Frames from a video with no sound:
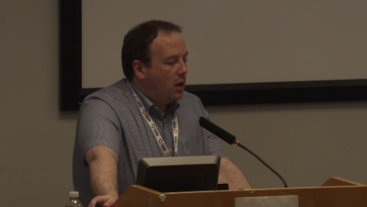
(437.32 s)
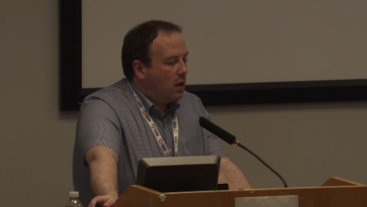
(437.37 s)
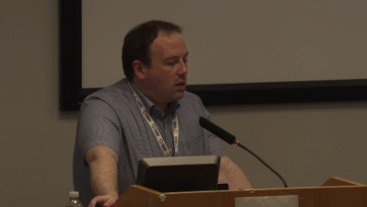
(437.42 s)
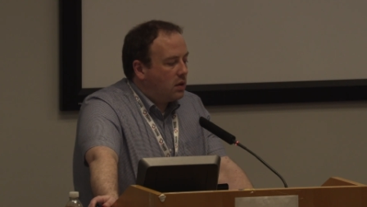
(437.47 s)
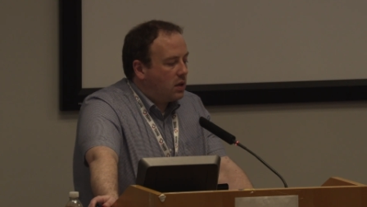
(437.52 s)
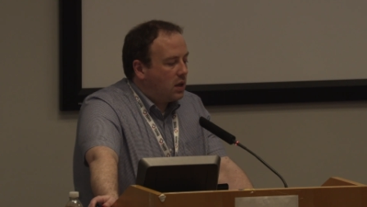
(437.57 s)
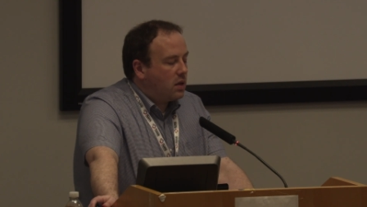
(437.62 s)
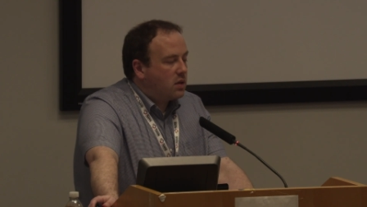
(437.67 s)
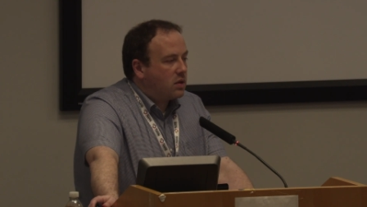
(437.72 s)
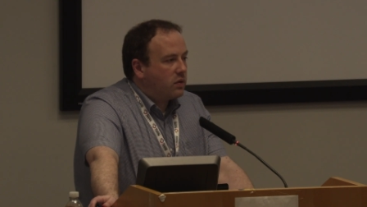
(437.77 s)

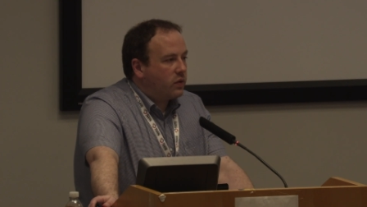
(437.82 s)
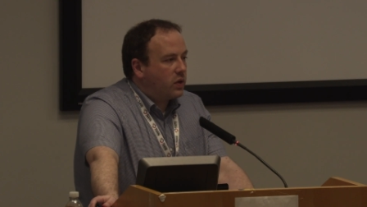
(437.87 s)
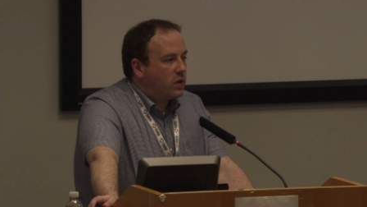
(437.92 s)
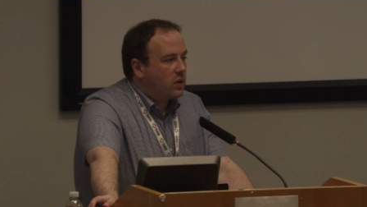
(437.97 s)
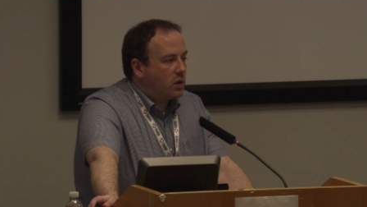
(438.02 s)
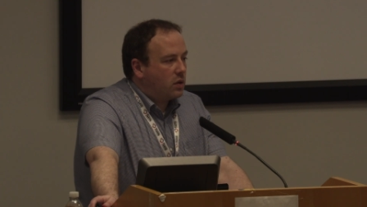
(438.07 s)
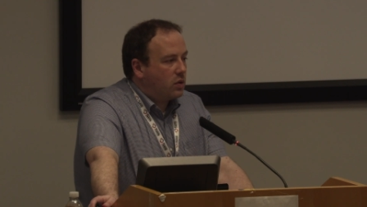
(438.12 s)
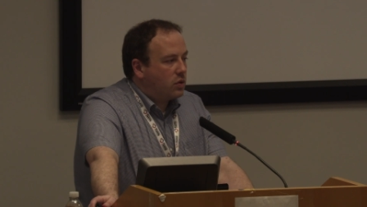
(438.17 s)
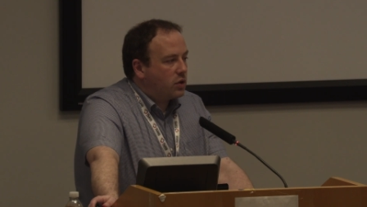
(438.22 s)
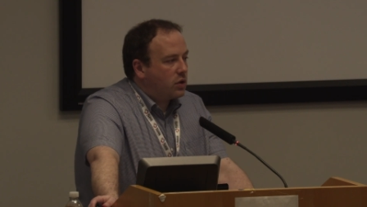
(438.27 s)
dates of
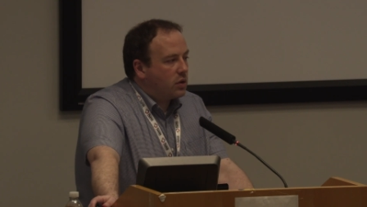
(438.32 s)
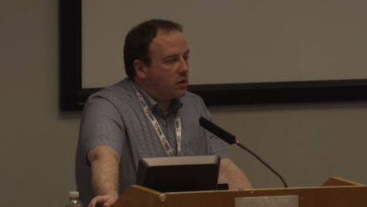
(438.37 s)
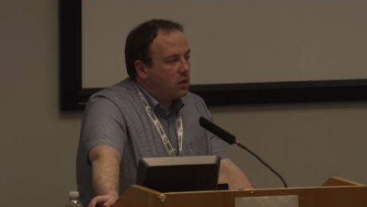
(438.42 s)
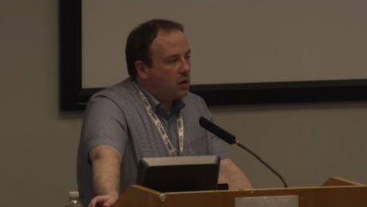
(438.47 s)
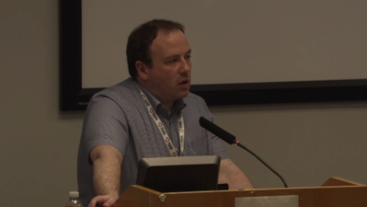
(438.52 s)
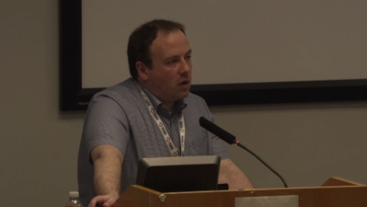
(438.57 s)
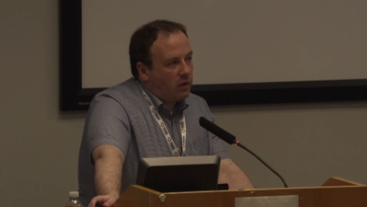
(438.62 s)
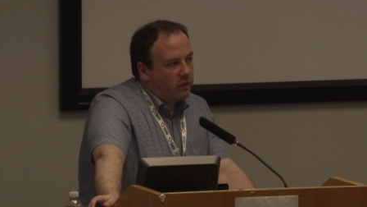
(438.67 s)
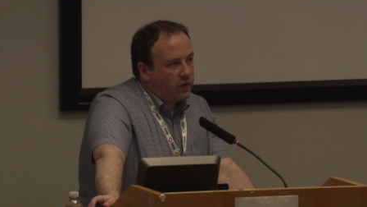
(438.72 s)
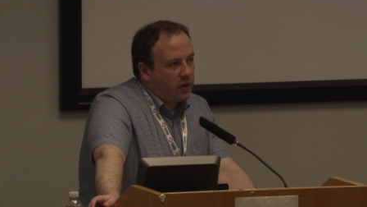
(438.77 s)

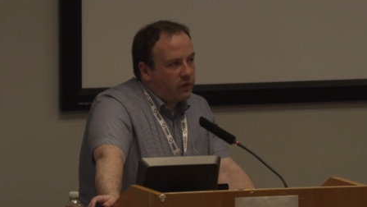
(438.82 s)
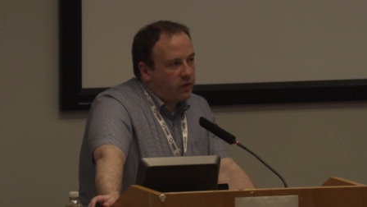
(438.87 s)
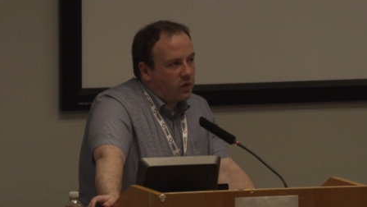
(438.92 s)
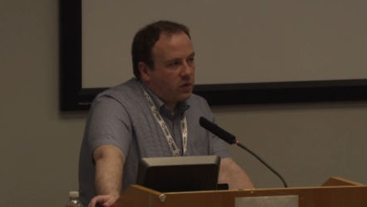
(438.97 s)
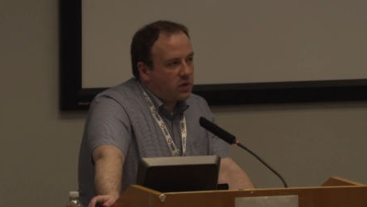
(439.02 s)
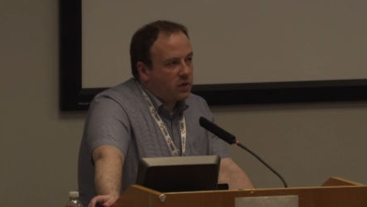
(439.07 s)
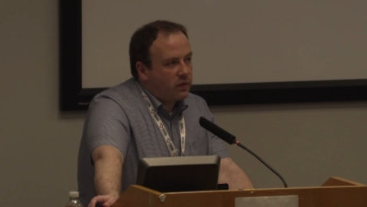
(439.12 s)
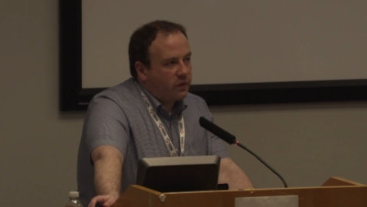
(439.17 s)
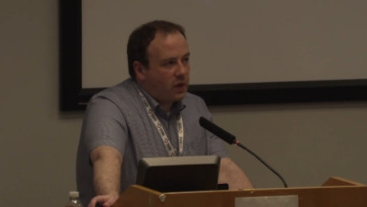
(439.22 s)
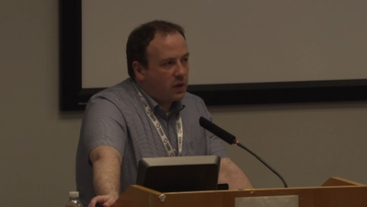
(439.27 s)
resolution of
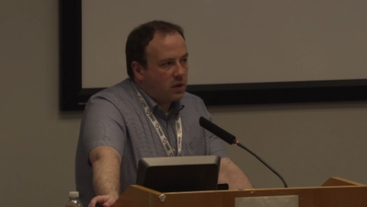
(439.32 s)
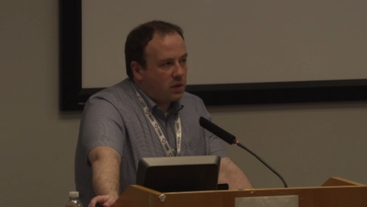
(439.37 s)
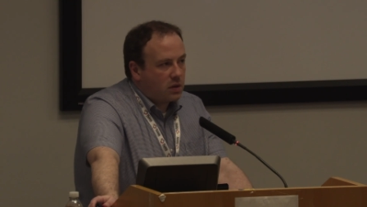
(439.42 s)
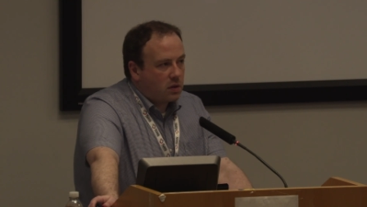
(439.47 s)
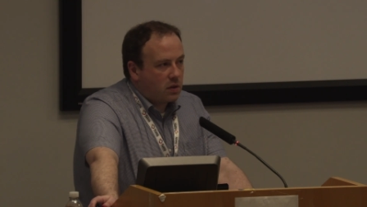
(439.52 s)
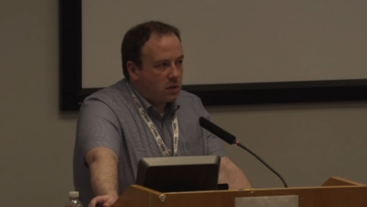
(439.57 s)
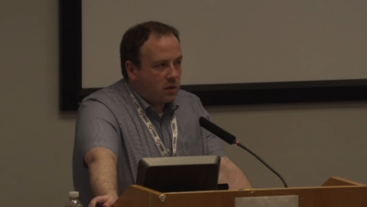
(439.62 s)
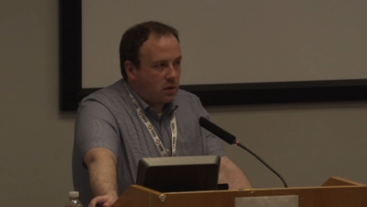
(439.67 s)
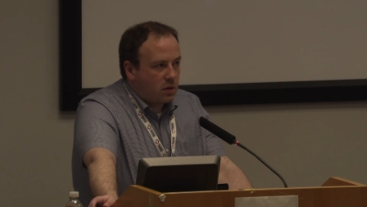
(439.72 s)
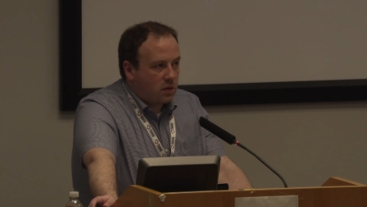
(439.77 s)
adverse
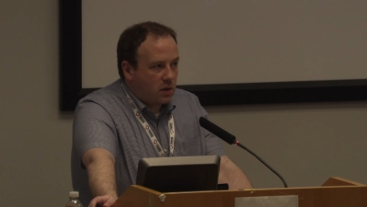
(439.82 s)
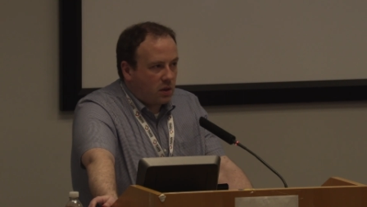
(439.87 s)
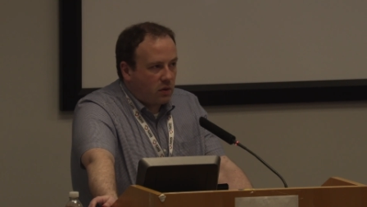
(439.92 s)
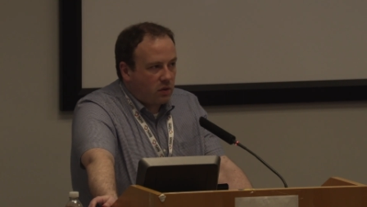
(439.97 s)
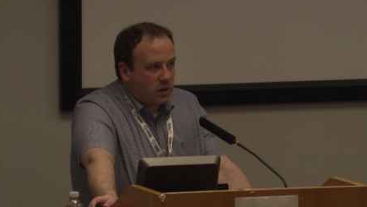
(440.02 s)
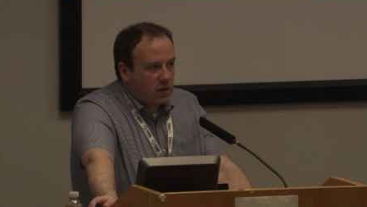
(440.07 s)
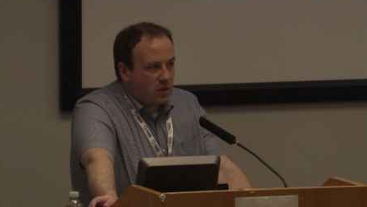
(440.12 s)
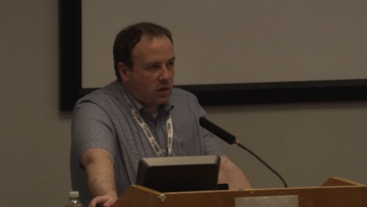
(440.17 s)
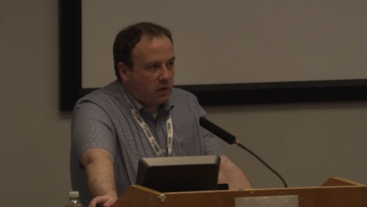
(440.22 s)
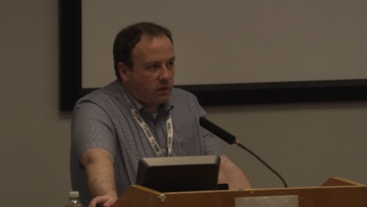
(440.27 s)
events,
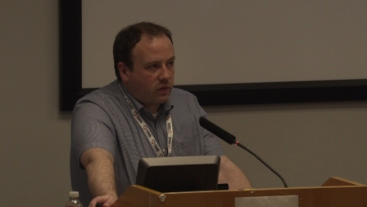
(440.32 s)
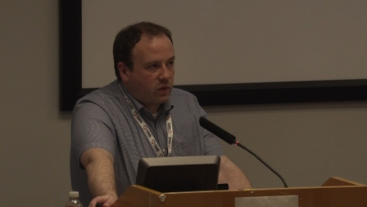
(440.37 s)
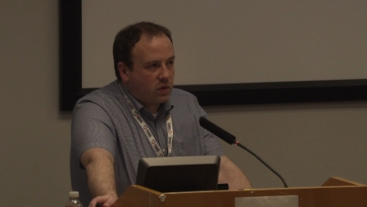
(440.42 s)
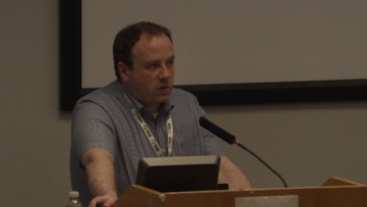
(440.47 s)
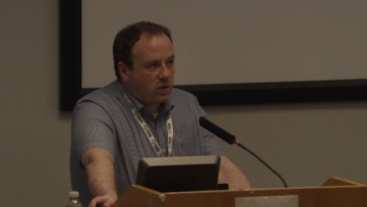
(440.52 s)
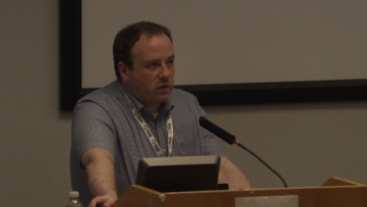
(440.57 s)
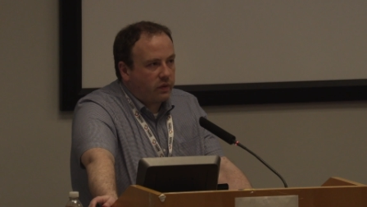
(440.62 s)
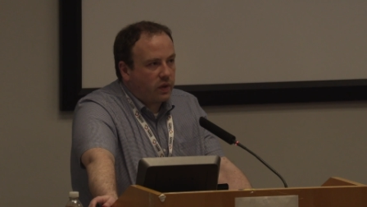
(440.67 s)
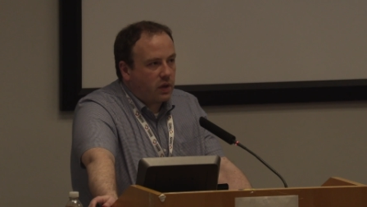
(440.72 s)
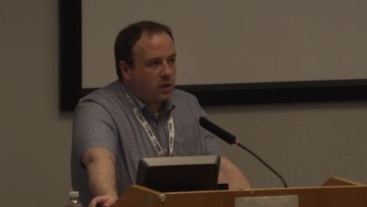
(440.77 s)
serious
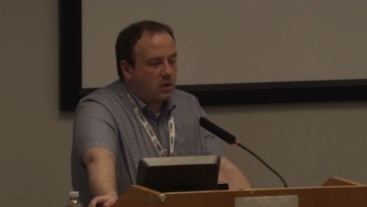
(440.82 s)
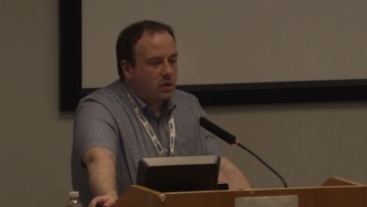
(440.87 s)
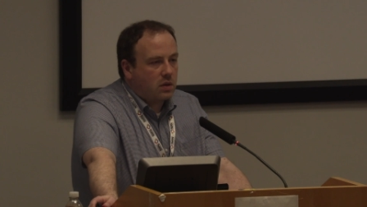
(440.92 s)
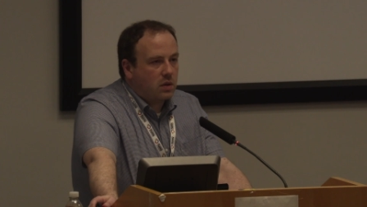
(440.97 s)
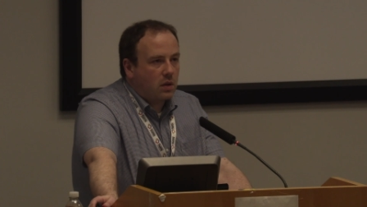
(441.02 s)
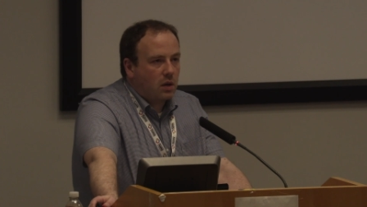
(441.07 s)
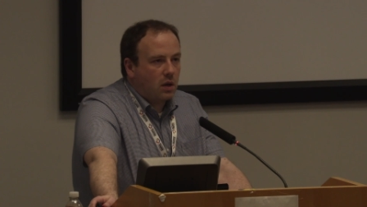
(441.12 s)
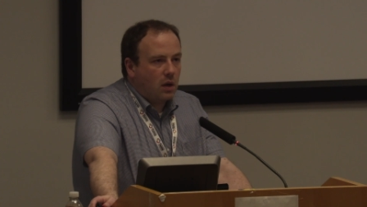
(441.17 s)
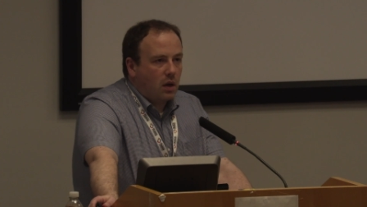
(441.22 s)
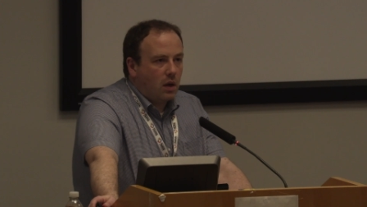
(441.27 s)
adverse events,